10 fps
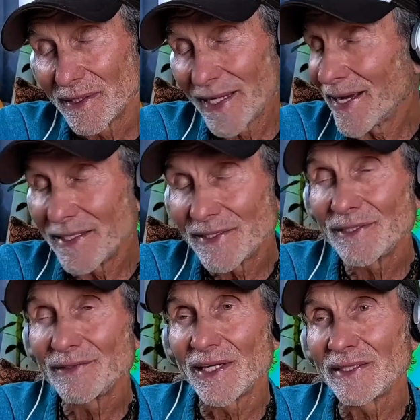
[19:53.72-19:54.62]
they can't
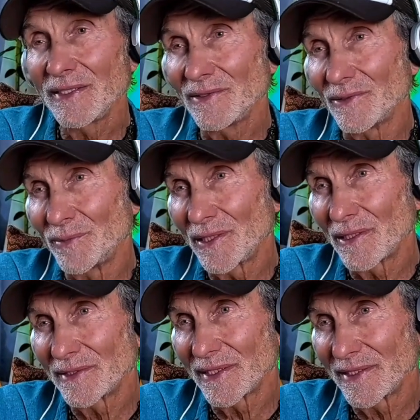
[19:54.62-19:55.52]
achieve that either,
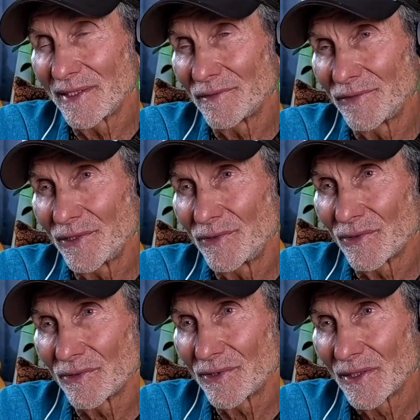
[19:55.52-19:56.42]
because as
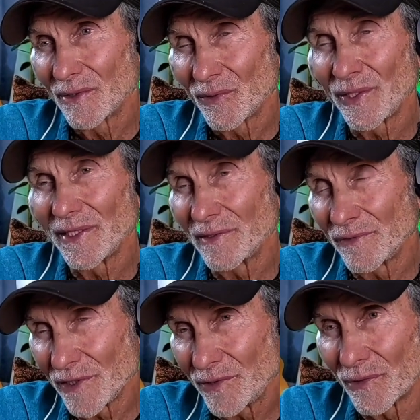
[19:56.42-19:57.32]
individuals, We're
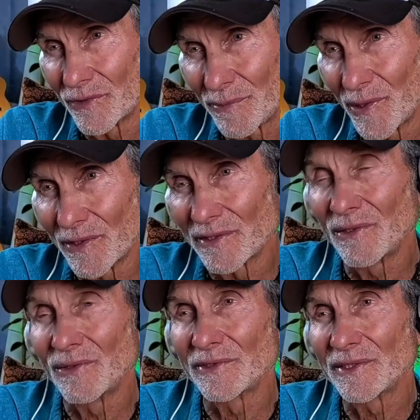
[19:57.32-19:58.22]
individual spirit
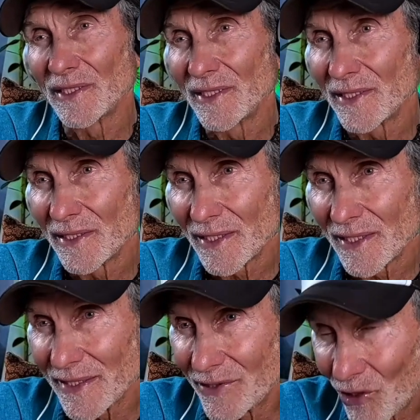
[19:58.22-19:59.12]
souls,
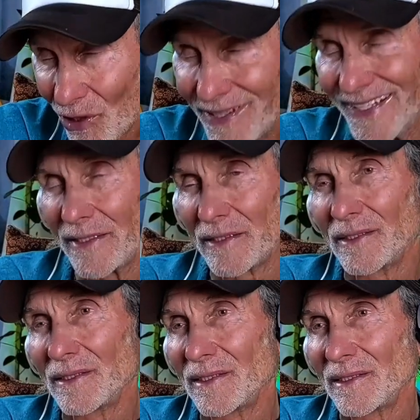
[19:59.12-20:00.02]
eternally.
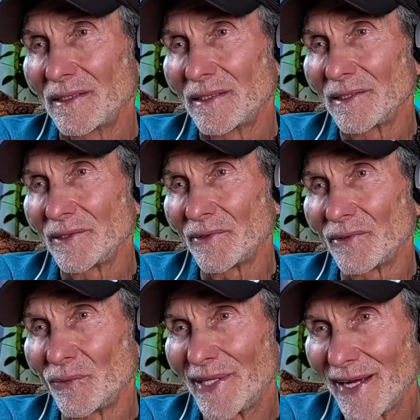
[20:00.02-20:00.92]

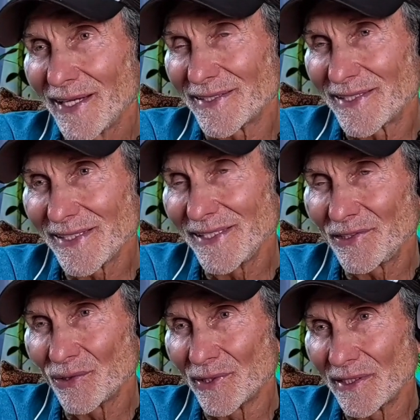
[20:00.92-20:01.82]
We can't cease
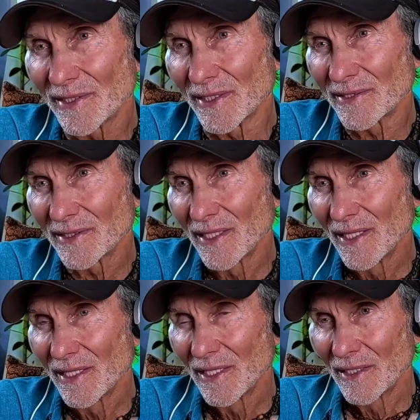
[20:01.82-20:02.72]
to exist.
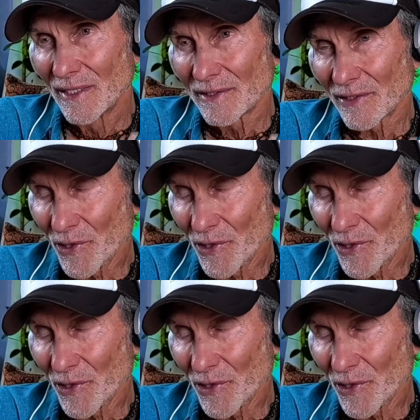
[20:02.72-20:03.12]
So